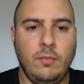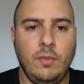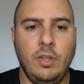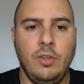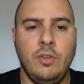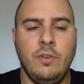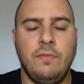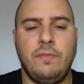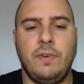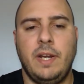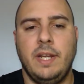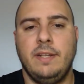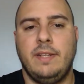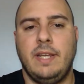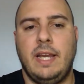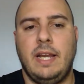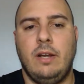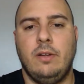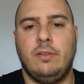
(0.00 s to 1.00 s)
you find
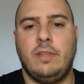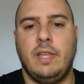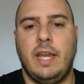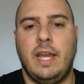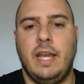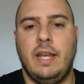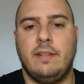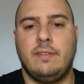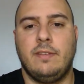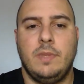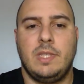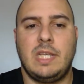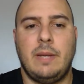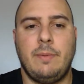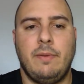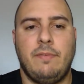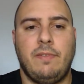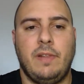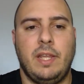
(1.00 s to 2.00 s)
out that
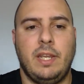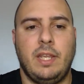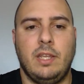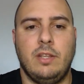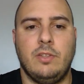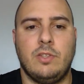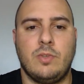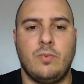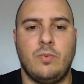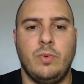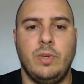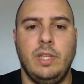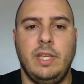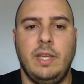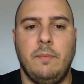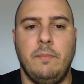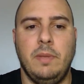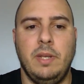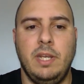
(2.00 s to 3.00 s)
Tommy Flanagan is
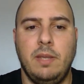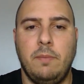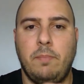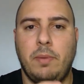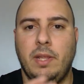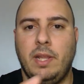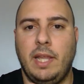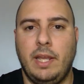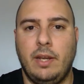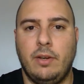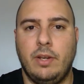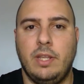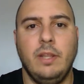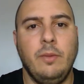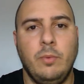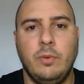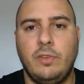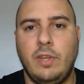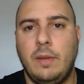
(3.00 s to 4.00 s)
really a manipulator.
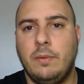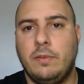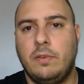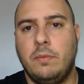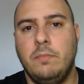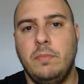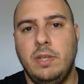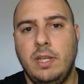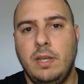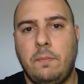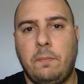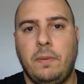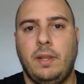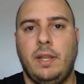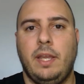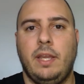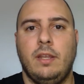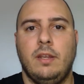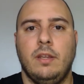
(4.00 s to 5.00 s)
He was able to
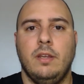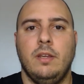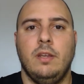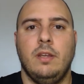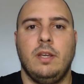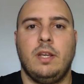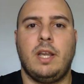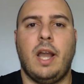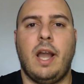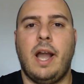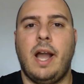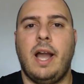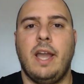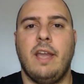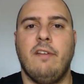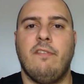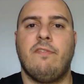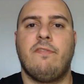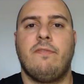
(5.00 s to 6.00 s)
manipulate
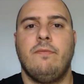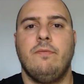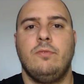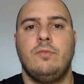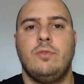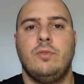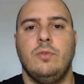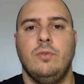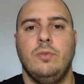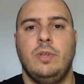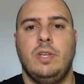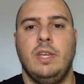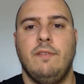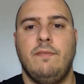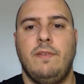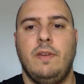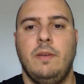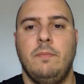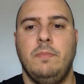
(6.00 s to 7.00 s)
Kai to
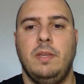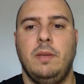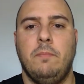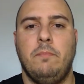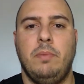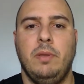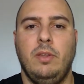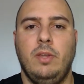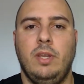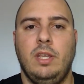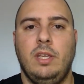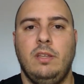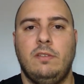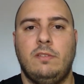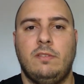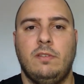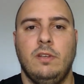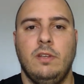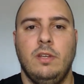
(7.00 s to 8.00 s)
give him the
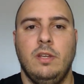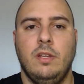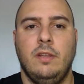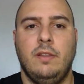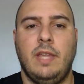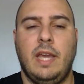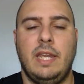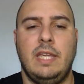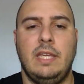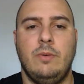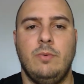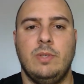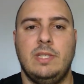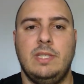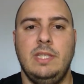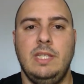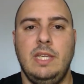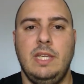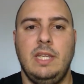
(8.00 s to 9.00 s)
abilities that he
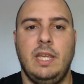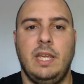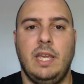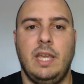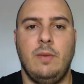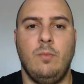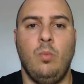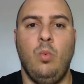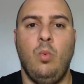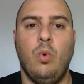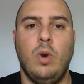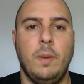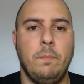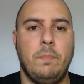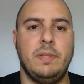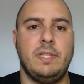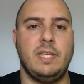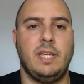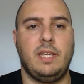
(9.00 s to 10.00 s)
was needing in one
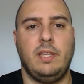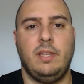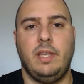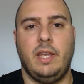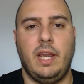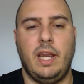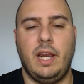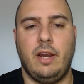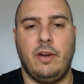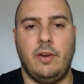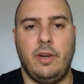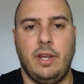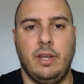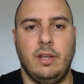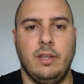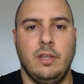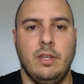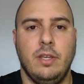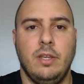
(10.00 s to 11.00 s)
particular
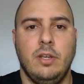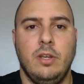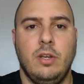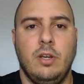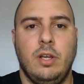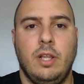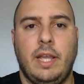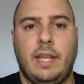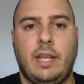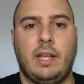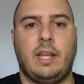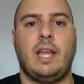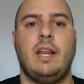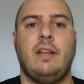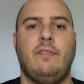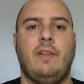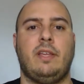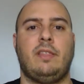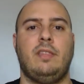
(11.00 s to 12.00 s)
area, like a
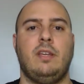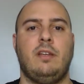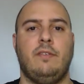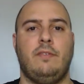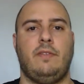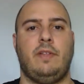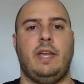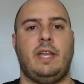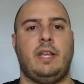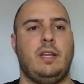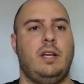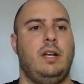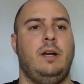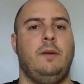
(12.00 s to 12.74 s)
kind of like, think of like